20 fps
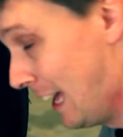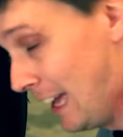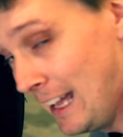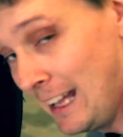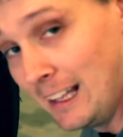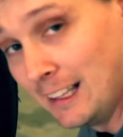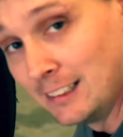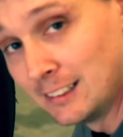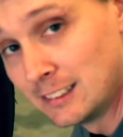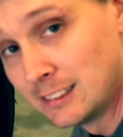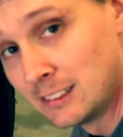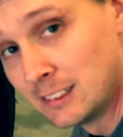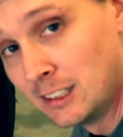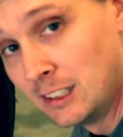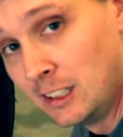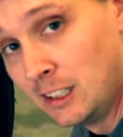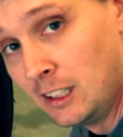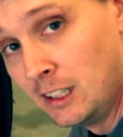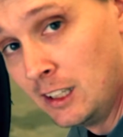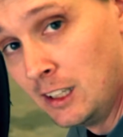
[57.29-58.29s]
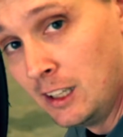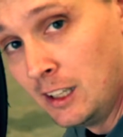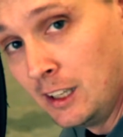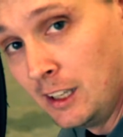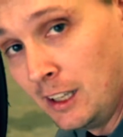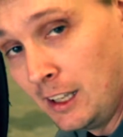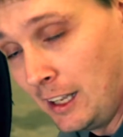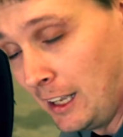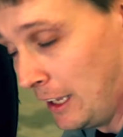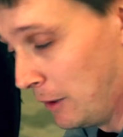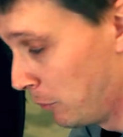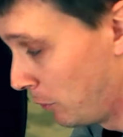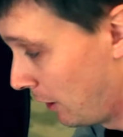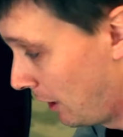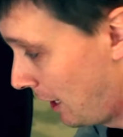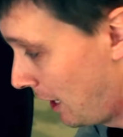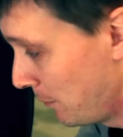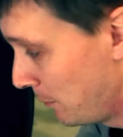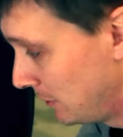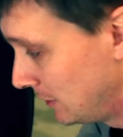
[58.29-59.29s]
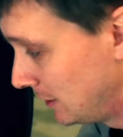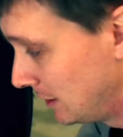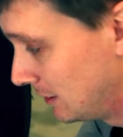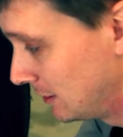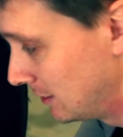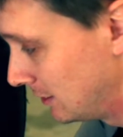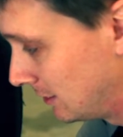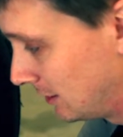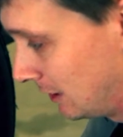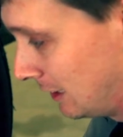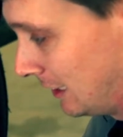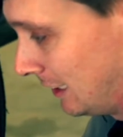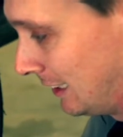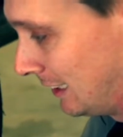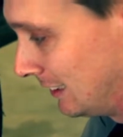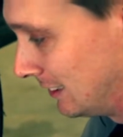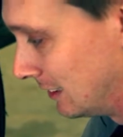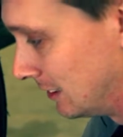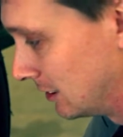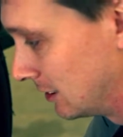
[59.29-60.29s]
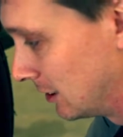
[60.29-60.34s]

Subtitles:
ass. And what happens is it's